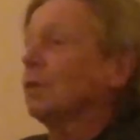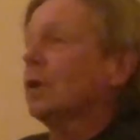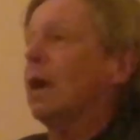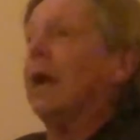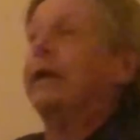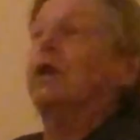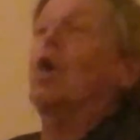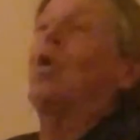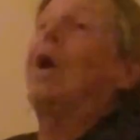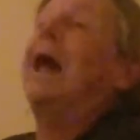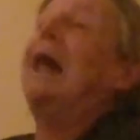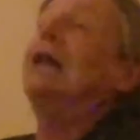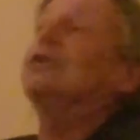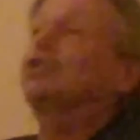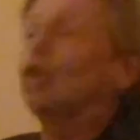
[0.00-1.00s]
I go,
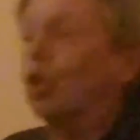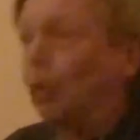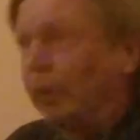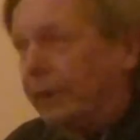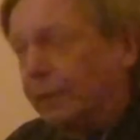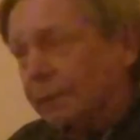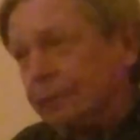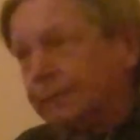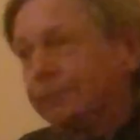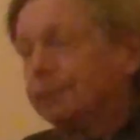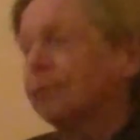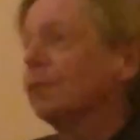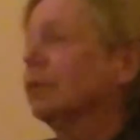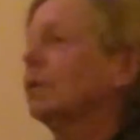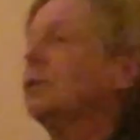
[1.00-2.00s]
I'll do it. We have,
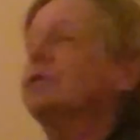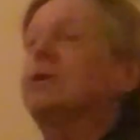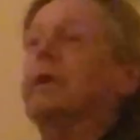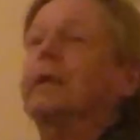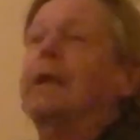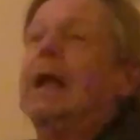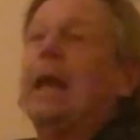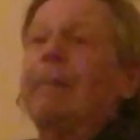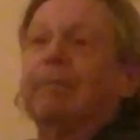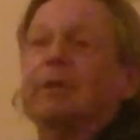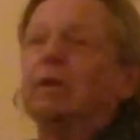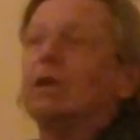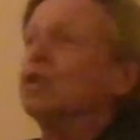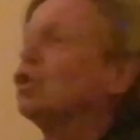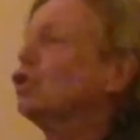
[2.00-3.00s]
uh, to the cop.
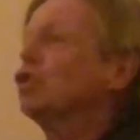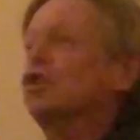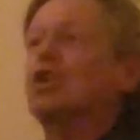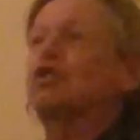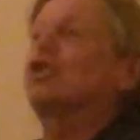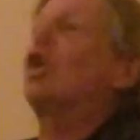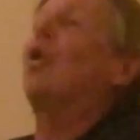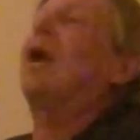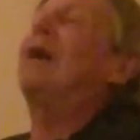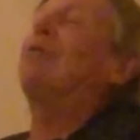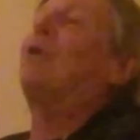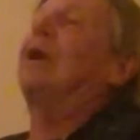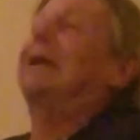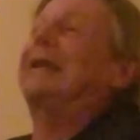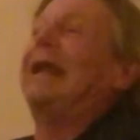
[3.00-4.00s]
She goes, no, I
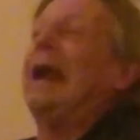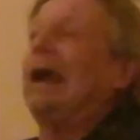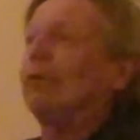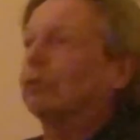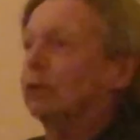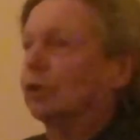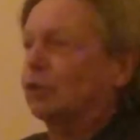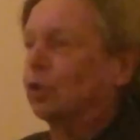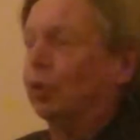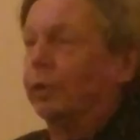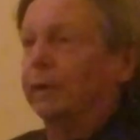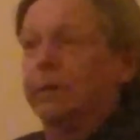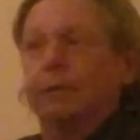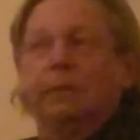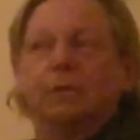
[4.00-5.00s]
want Carol to do it.